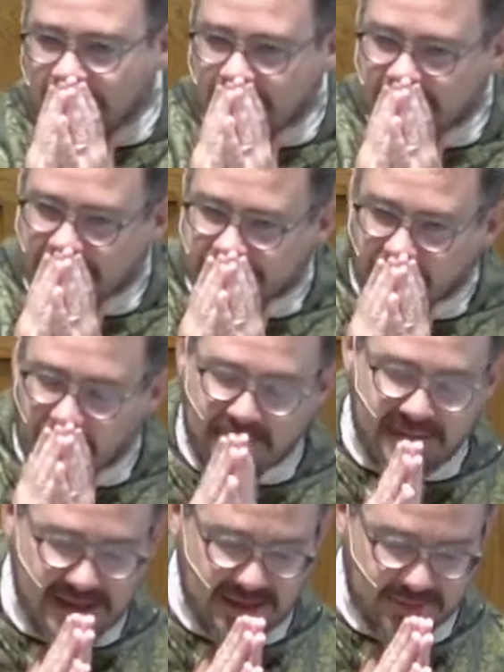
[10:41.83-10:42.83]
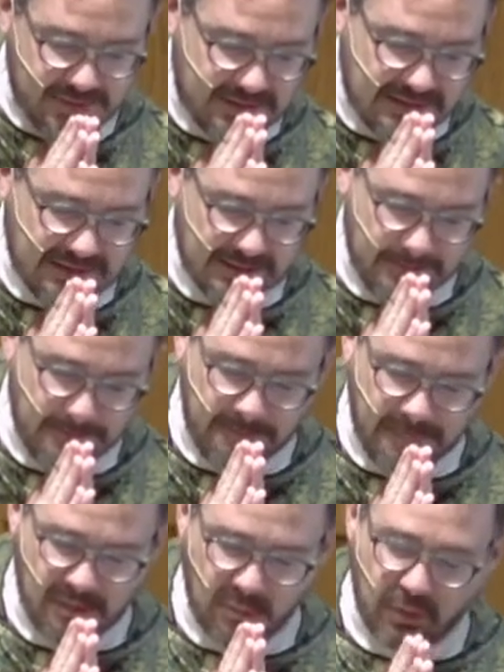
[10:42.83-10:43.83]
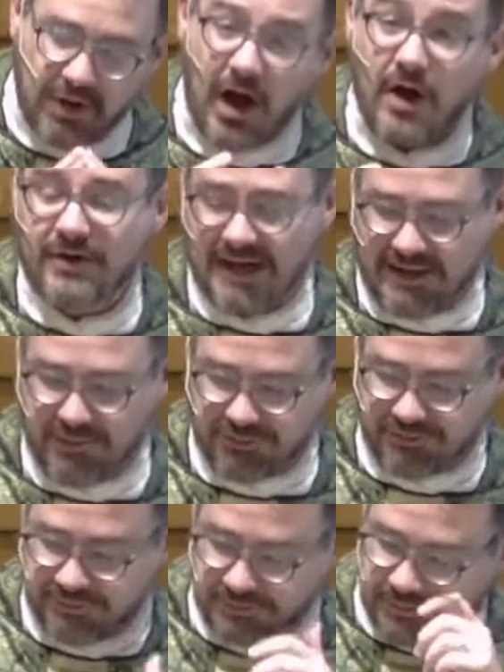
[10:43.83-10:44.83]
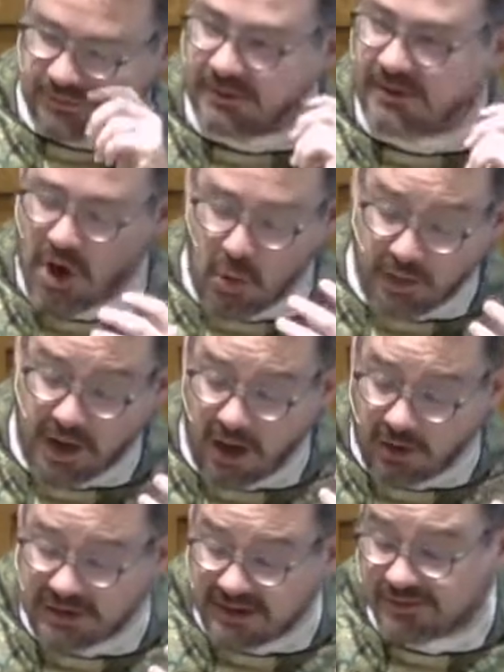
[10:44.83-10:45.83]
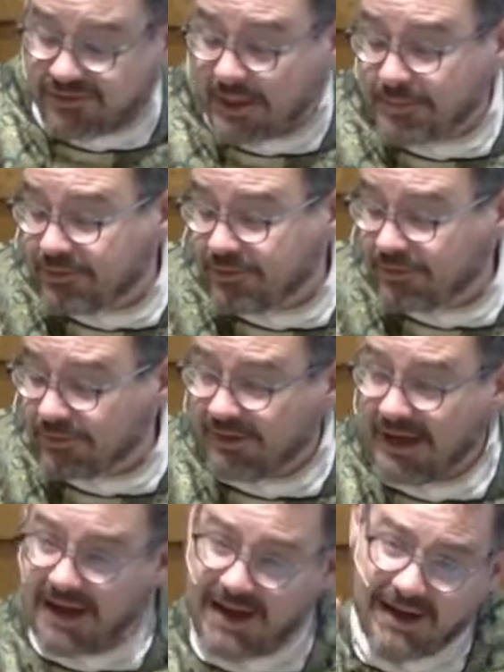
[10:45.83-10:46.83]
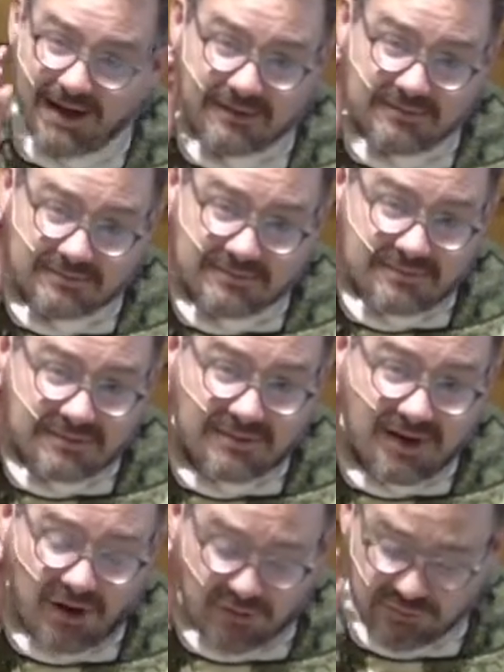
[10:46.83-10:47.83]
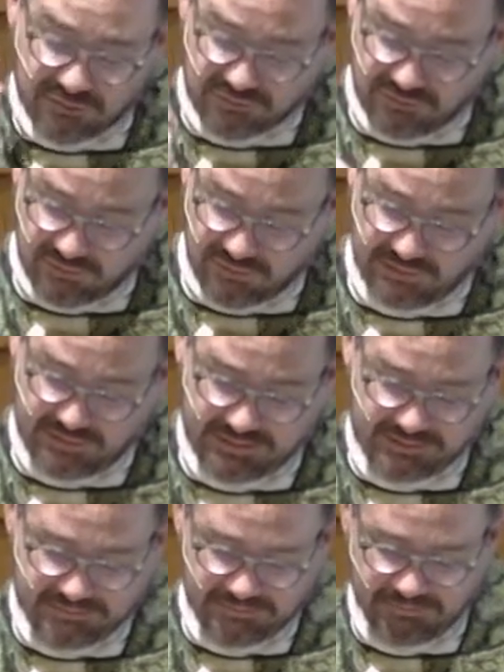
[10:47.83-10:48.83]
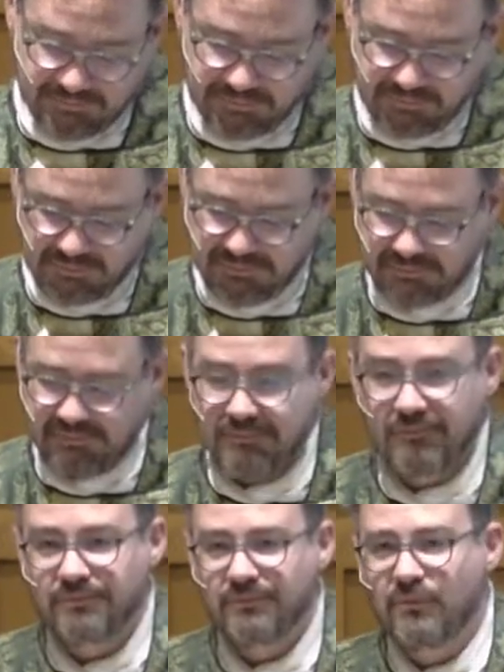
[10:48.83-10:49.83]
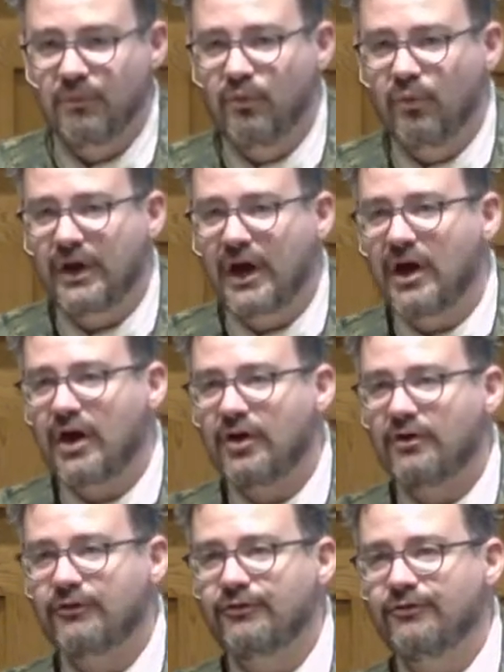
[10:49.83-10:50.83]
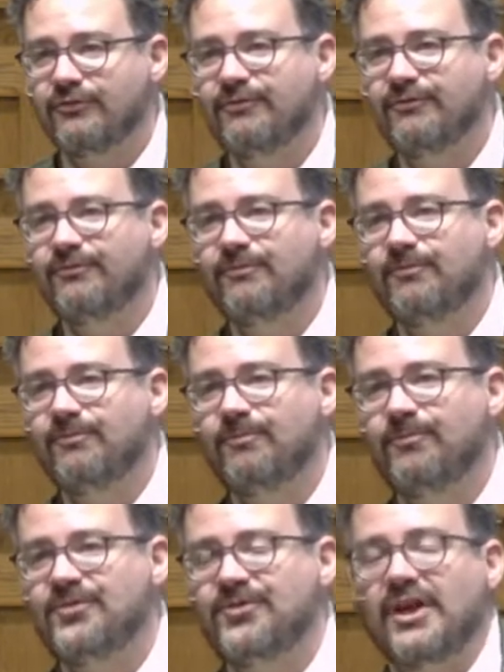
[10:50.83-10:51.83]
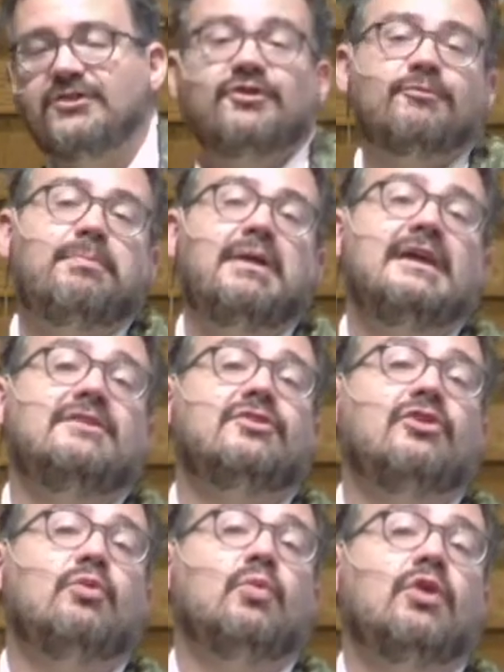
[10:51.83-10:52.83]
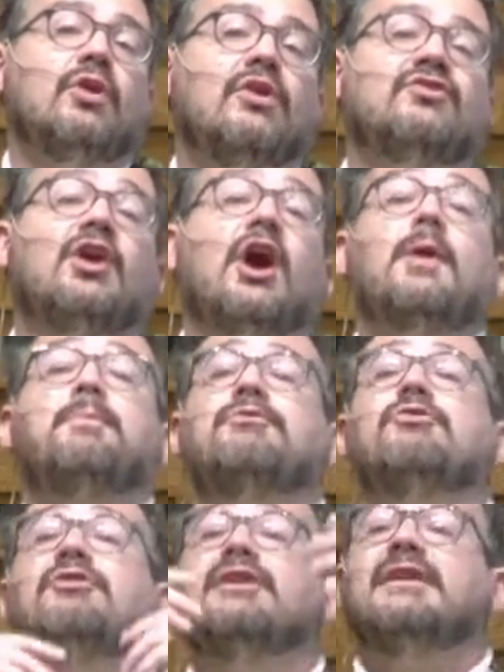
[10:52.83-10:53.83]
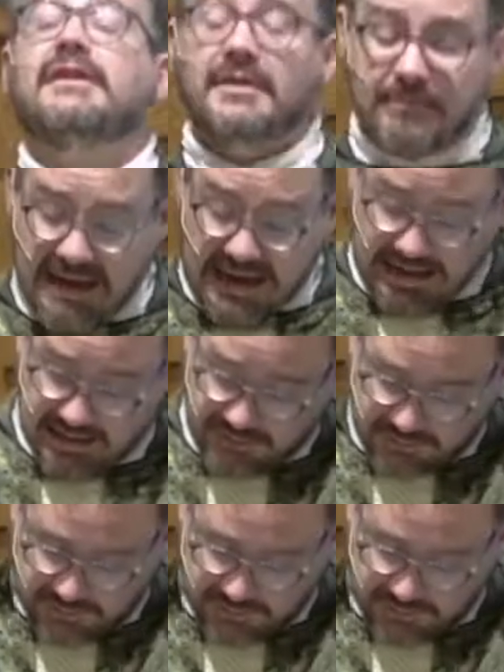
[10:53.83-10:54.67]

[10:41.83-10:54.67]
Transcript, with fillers: And so maybe when our houses when our conceptions of God are destroyed, when our sense of place in the world is uprooted and demolished,